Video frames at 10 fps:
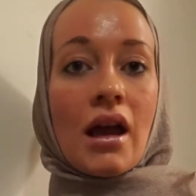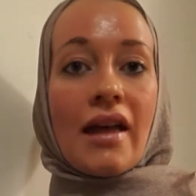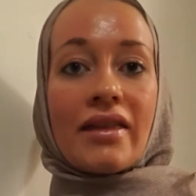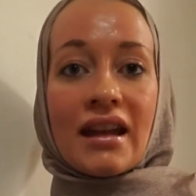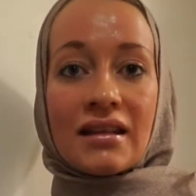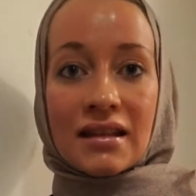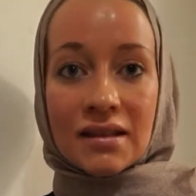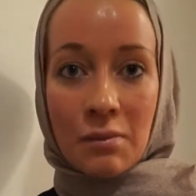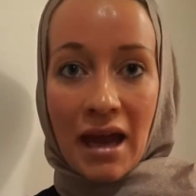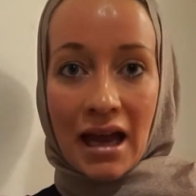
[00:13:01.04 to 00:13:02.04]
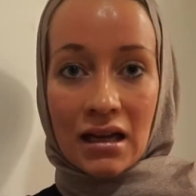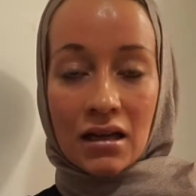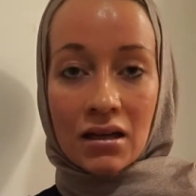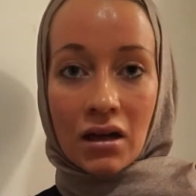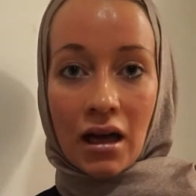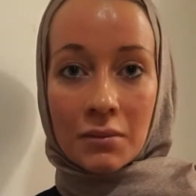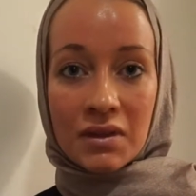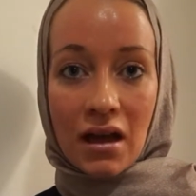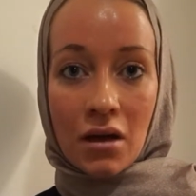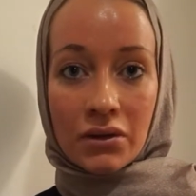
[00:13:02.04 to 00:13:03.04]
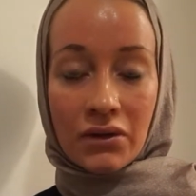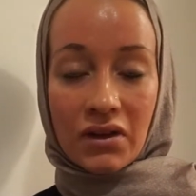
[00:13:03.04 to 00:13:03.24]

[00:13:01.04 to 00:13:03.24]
And then this man comes out of